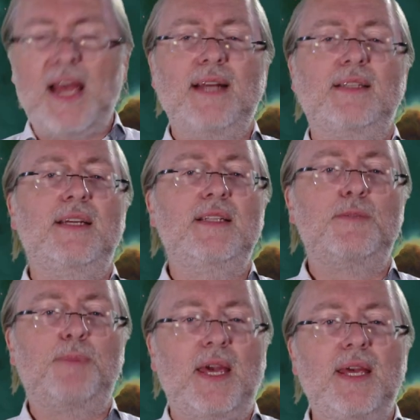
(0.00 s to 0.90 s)
And in
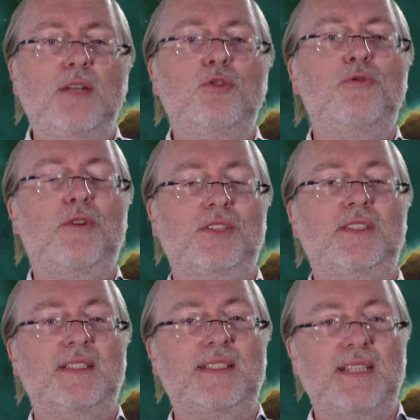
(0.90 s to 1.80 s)
spring
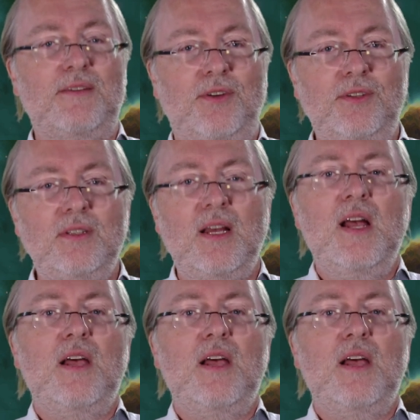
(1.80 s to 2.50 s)
2007,